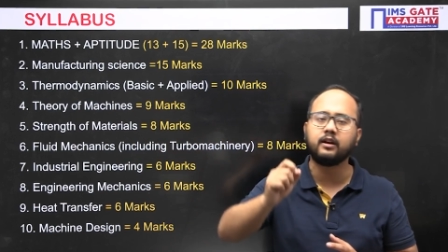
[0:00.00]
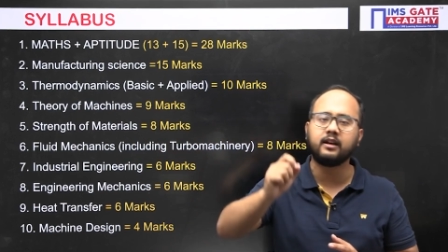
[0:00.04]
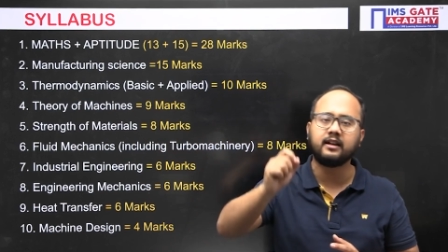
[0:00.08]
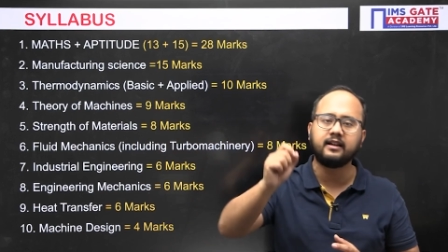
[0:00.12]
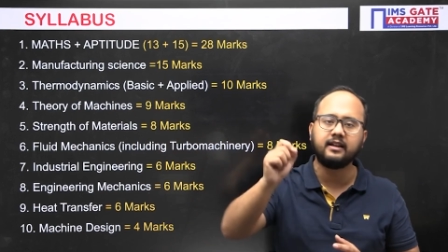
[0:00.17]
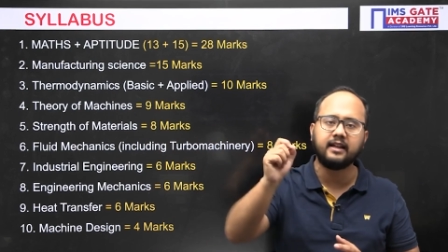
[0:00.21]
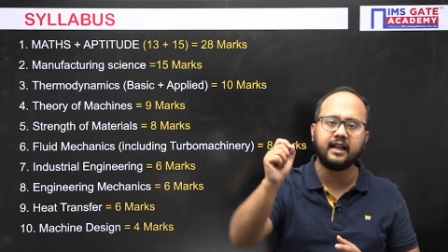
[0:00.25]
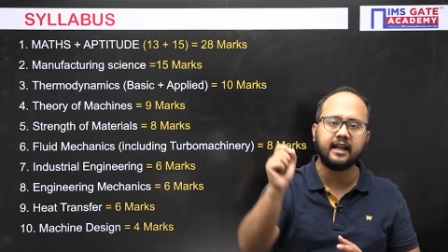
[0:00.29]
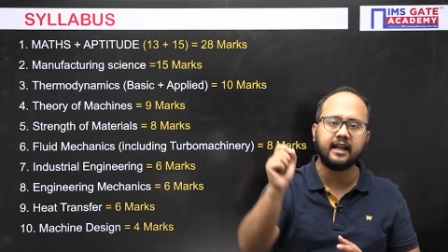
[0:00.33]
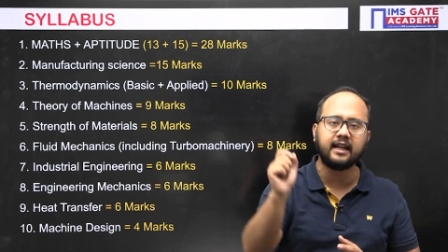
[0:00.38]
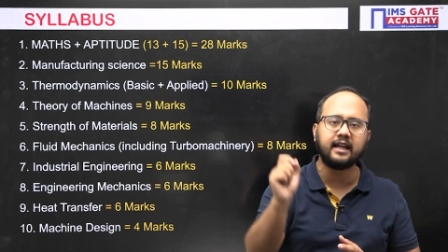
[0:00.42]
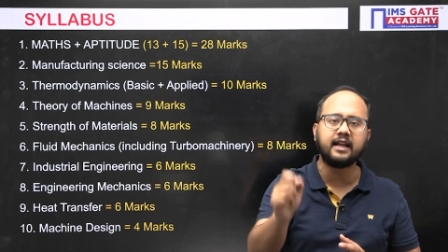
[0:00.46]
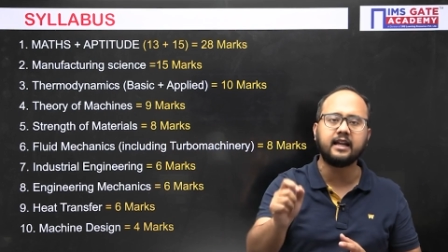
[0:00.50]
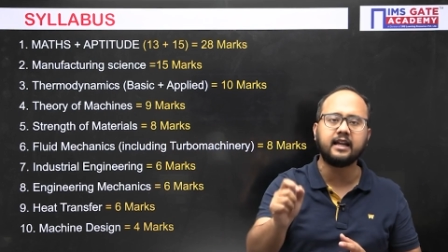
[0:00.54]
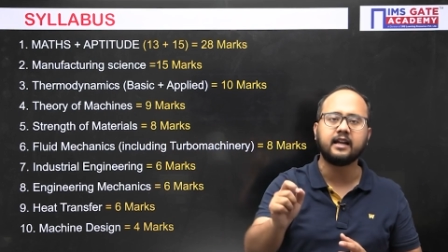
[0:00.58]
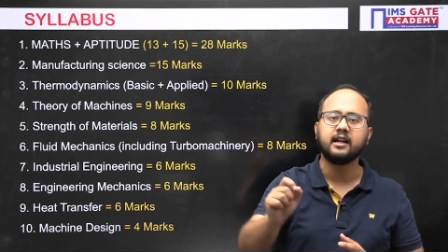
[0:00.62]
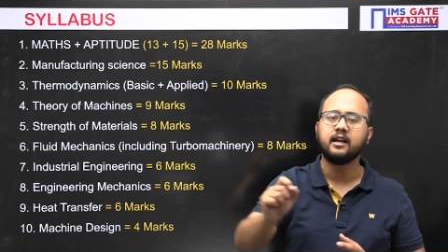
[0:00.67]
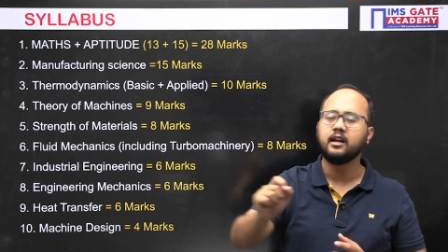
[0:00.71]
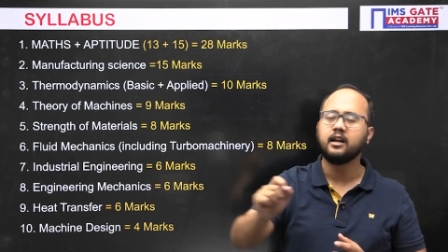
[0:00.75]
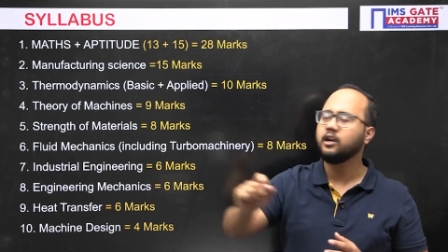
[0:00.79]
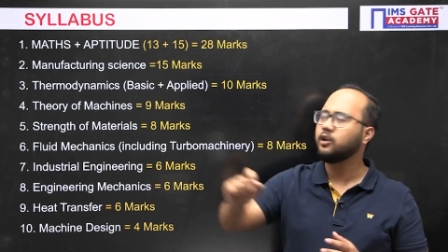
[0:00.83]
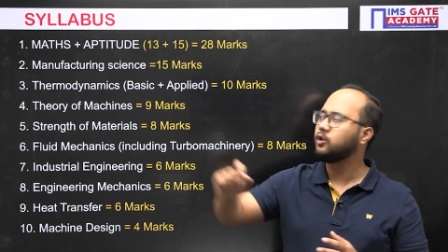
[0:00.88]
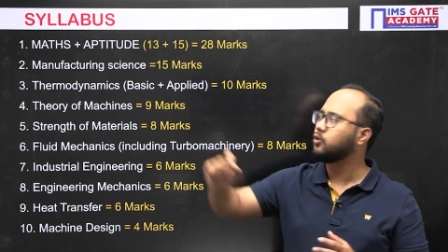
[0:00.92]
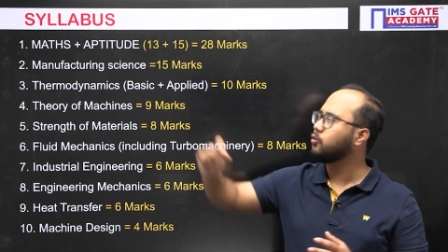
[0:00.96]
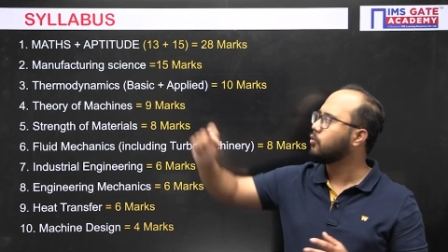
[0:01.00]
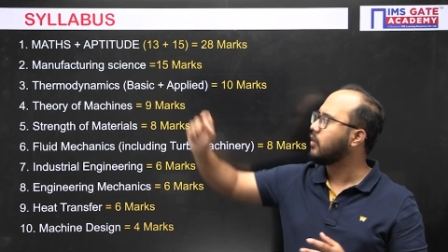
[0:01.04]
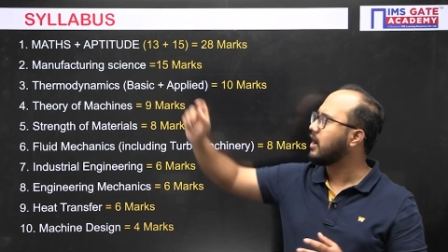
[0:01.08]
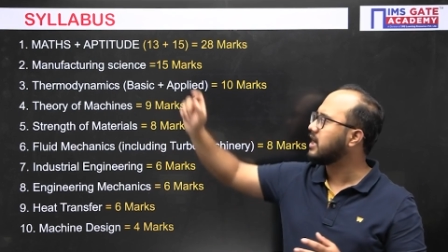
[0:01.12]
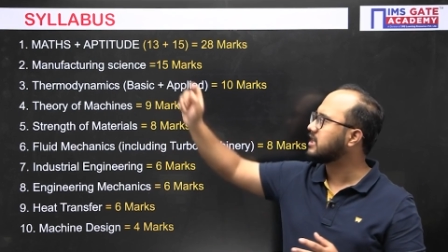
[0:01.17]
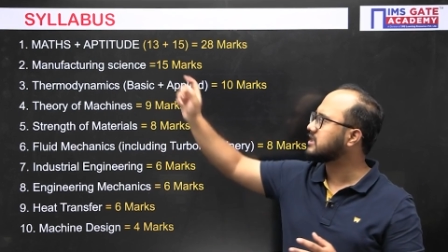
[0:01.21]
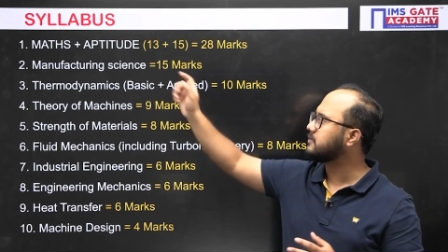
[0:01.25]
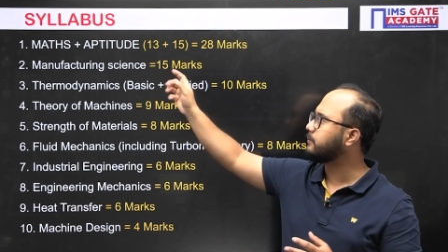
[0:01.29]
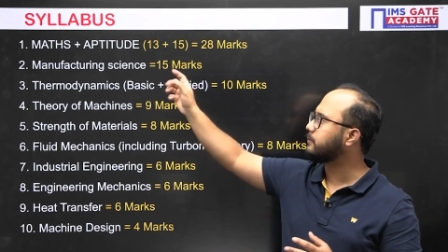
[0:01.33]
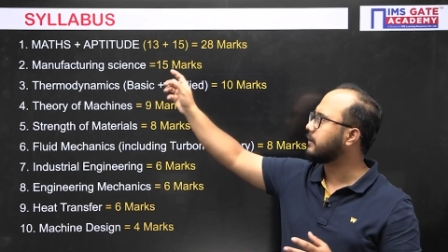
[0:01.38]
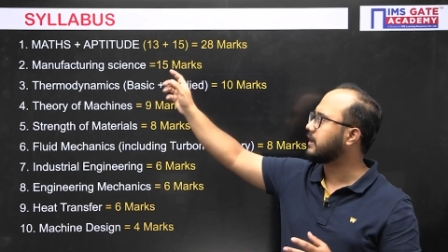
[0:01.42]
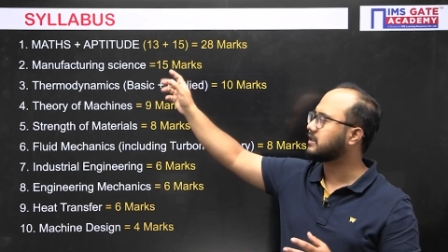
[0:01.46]
daily two hours
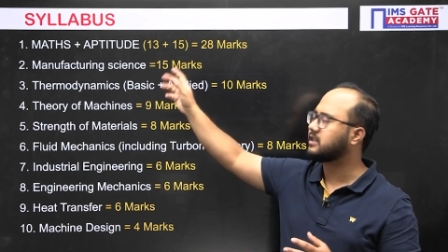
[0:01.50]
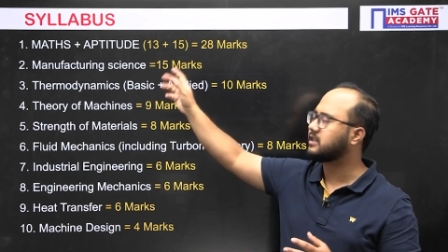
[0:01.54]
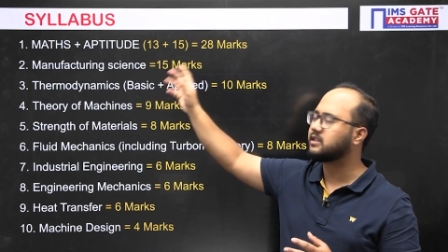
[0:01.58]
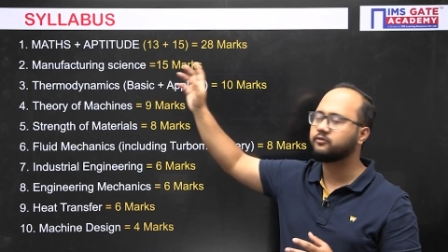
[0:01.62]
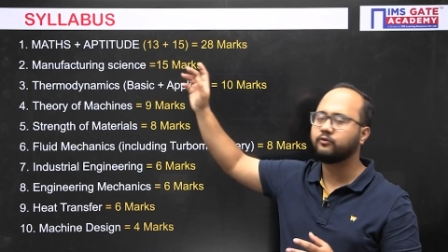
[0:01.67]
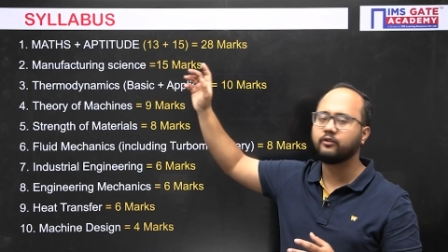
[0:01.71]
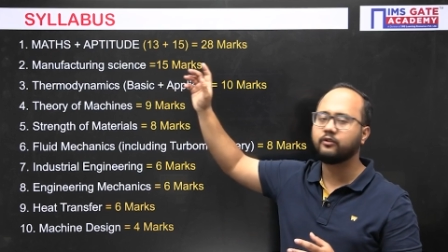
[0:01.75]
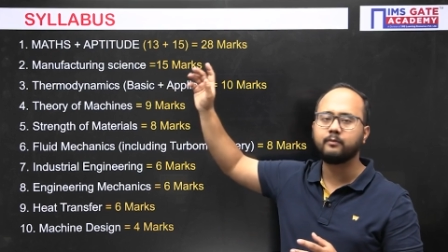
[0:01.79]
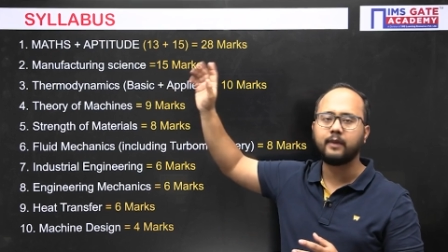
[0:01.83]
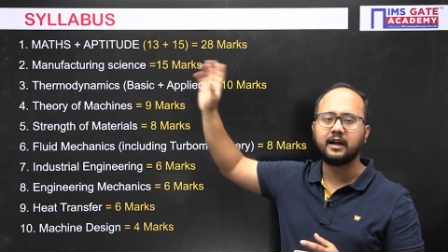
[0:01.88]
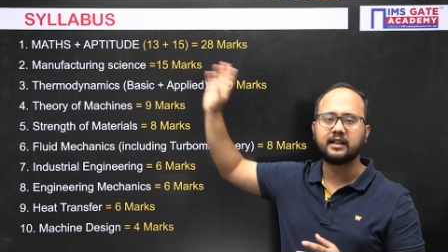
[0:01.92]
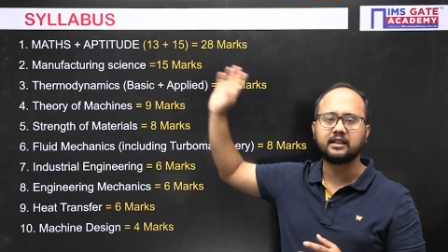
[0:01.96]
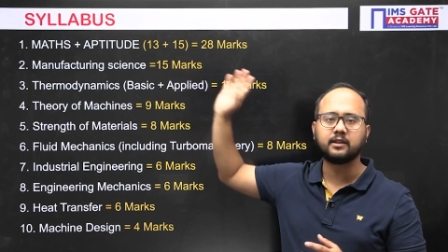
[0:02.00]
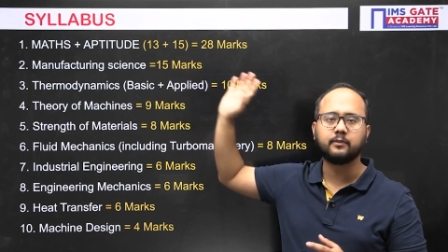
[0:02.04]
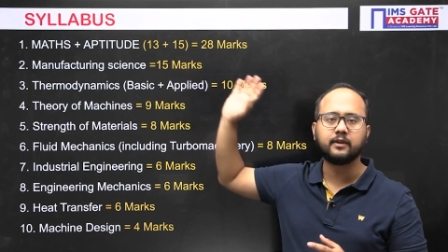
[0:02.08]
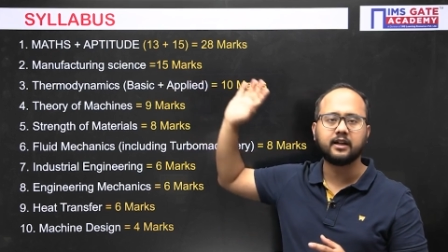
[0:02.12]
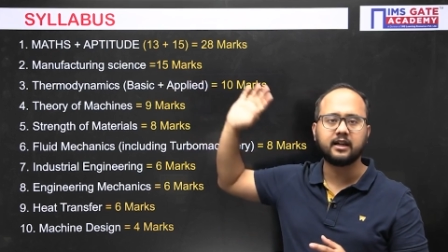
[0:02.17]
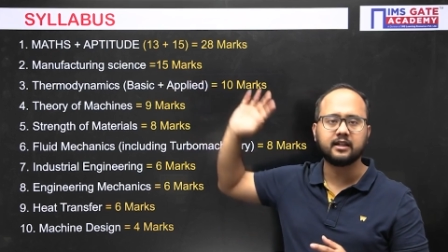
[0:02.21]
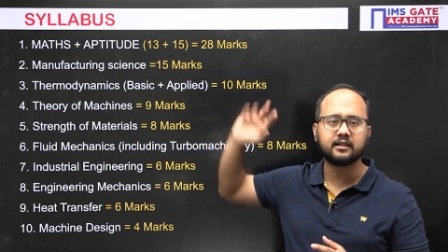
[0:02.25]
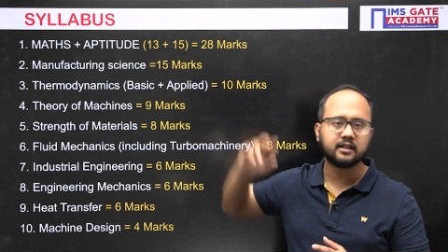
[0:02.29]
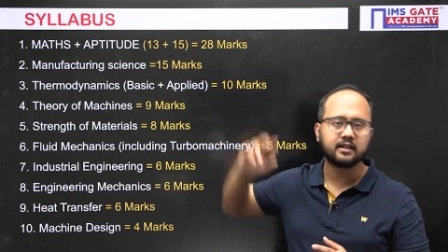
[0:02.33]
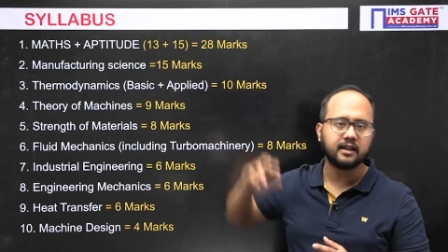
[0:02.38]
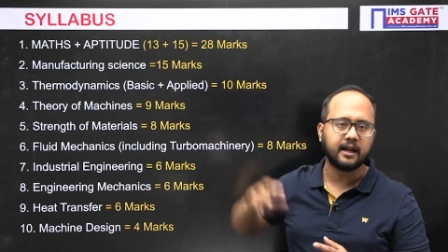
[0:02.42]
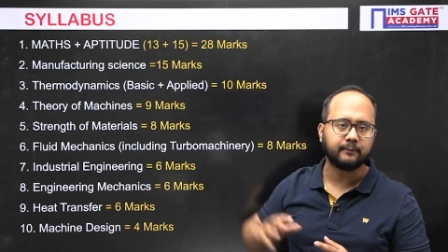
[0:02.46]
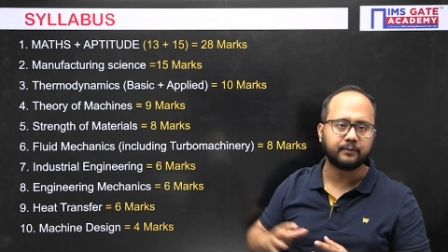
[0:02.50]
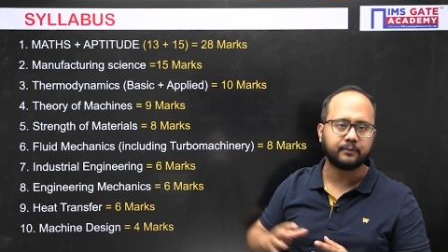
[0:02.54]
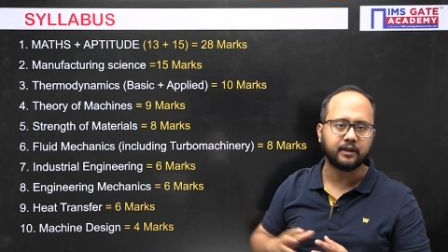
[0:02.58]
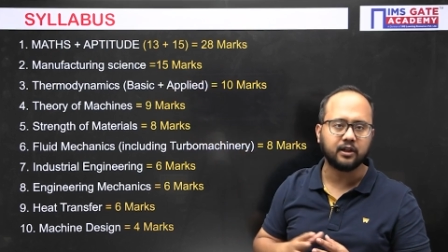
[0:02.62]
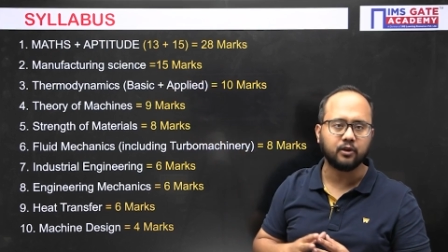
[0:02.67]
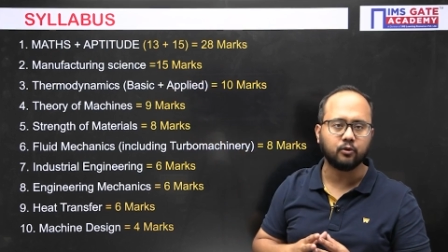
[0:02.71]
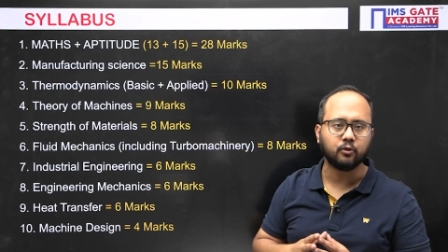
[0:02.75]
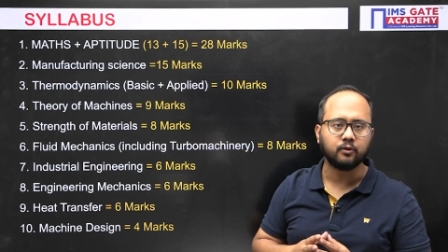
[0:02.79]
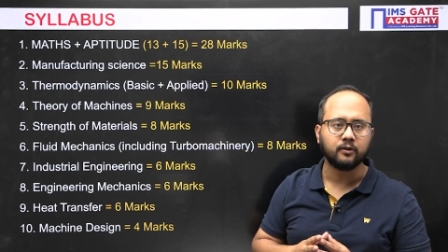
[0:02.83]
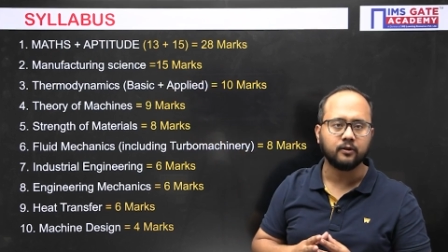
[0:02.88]
practice for mathematics and aptitude,